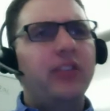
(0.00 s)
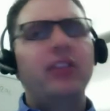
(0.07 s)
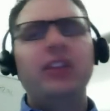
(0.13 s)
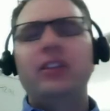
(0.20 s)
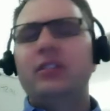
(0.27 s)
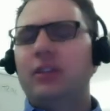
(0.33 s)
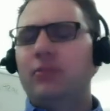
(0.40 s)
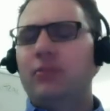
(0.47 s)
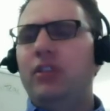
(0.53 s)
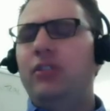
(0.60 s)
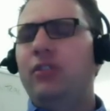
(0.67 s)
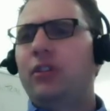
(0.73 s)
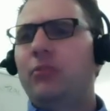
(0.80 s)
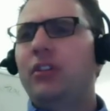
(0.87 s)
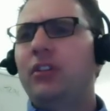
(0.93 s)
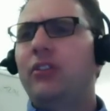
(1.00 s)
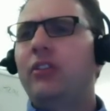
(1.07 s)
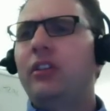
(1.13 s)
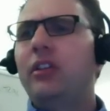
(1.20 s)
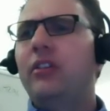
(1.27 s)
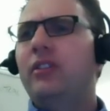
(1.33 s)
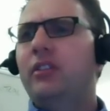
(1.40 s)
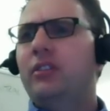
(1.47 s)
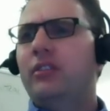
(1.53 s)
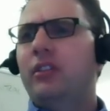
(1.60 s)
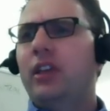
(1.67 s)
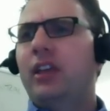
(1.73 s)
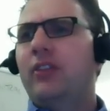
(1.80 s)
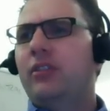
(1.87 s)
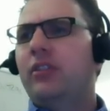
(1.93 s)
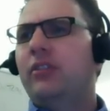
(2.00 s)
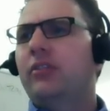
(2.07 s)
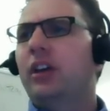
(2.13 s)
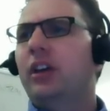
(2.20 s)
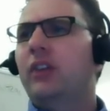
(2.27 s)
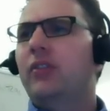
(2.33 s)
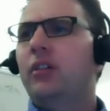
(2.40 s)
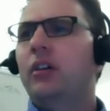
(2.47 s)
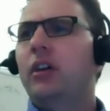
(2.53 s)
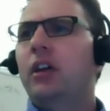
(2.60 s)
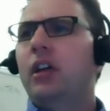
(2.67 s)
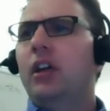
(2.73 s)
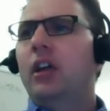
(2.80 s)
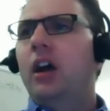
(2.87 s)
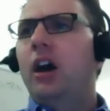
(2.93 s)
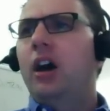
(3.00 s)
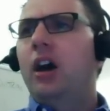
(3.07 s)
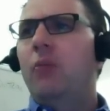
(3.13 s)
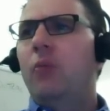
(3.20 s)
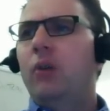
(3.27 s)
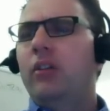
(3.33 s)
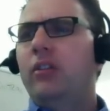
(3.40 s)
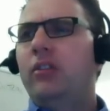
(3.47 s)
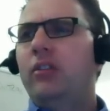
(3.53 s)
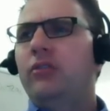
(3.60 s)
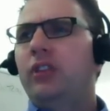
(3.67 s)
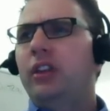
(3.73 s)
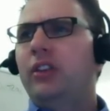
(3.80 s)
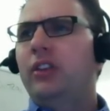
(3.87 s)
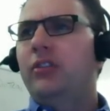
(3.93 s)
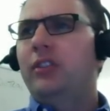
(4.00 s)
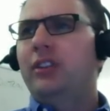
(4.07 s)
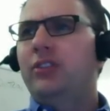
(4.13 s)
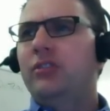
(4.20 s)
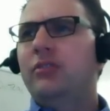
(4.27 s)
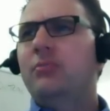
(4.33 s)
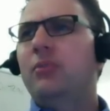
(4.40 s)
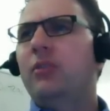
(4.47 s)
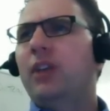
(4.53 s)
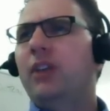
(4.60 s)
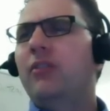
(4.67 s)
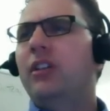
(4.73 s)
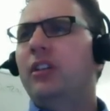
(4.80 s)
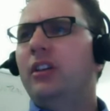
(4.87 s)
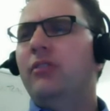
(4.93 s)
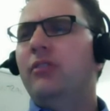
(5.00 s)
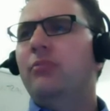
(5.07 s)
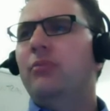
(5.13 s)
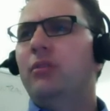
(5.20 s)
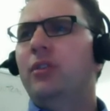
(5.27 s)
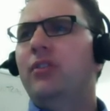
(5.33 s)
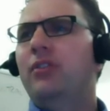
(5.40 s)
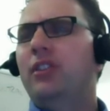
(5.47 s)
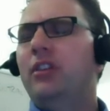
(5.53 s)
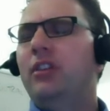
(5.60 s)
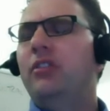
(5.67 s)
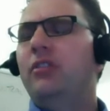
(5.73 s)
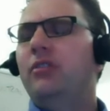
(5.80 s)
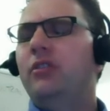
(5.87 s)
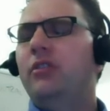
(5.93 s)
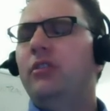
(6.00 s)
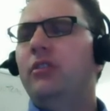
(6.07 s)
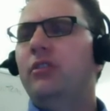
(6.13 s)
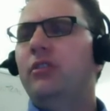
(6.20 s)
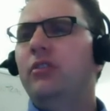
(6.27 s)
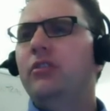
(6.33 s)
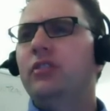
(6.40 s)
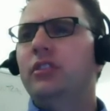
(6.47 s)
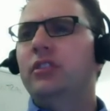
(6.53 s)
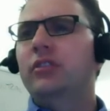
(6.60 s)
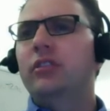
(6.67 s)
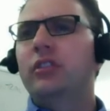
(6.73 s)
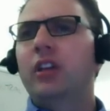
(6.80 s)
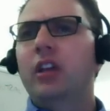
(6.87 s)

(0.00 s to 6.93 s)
things that we normally see at this level, one of the use cases that just about every customer we've seen uses